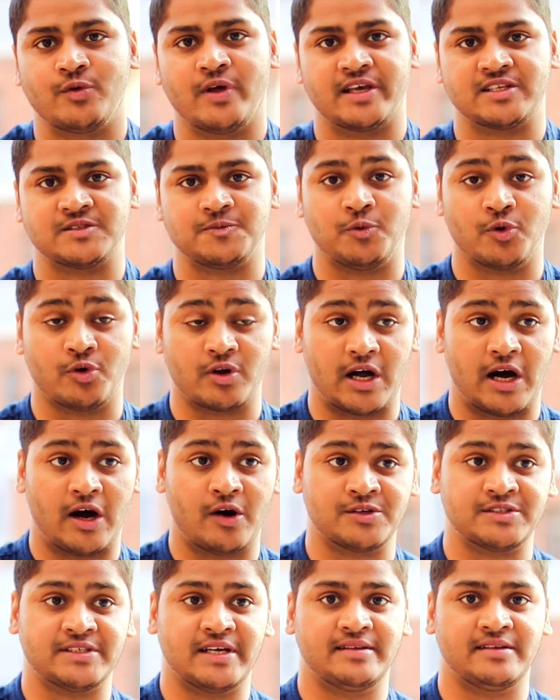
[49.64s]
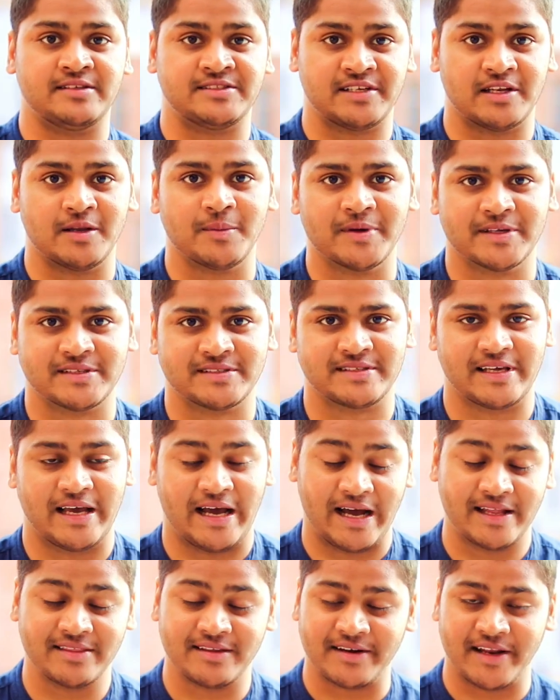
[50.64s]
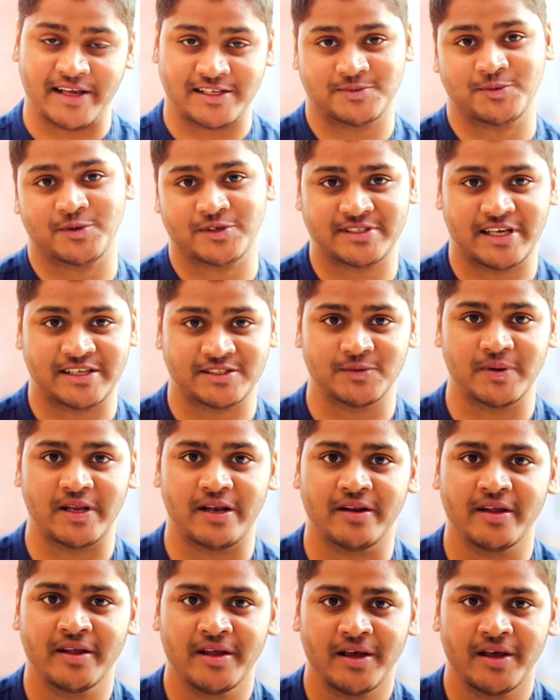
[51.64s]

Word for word: to explore outside the syllabus and the textbooks as well,